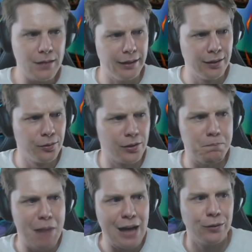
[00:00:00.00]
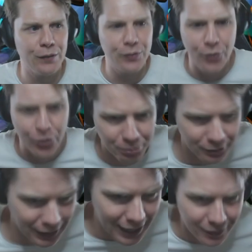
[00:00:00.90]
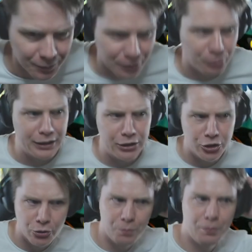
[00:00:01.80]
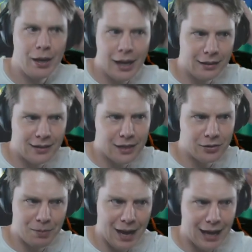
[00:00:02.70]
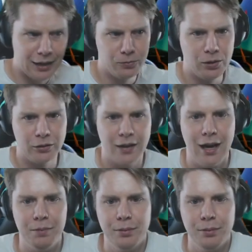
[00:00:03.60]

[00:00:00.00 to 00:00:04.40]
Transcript: This was the battle for third place between Europe and Team Japan in the World Cup.